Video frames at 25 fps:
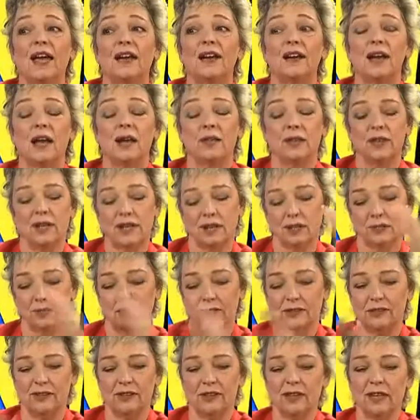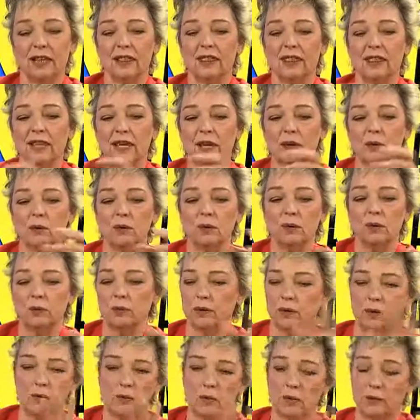Now, the interesting thing with,
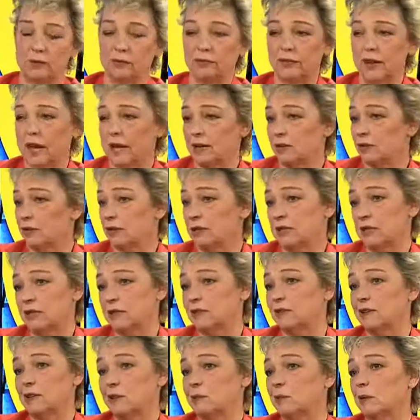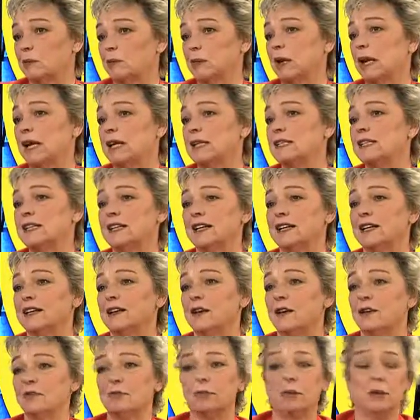we'll always find critics. There'll be plenty
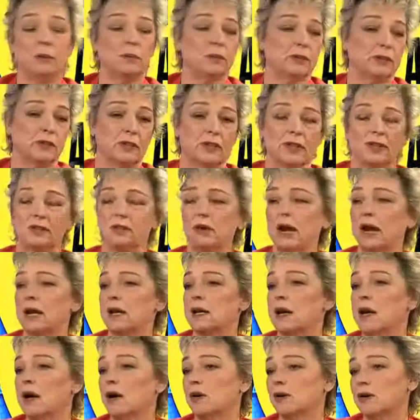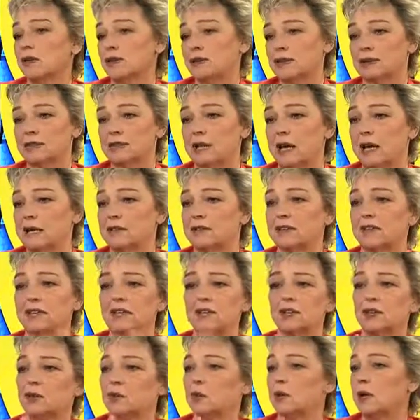of people sitting right now
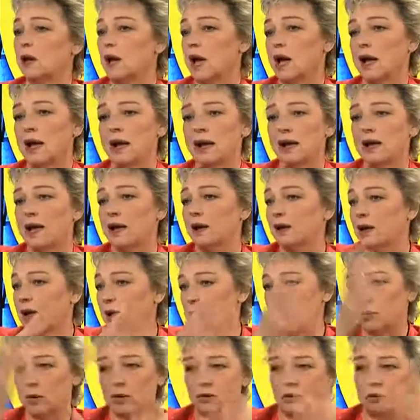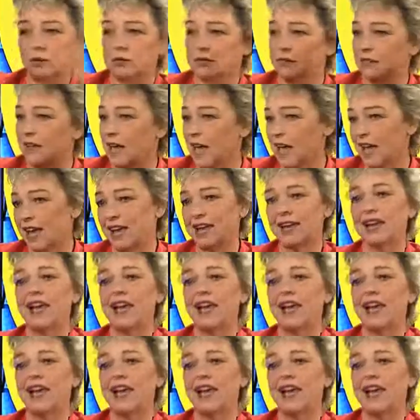criticizing you and I and what we're saying.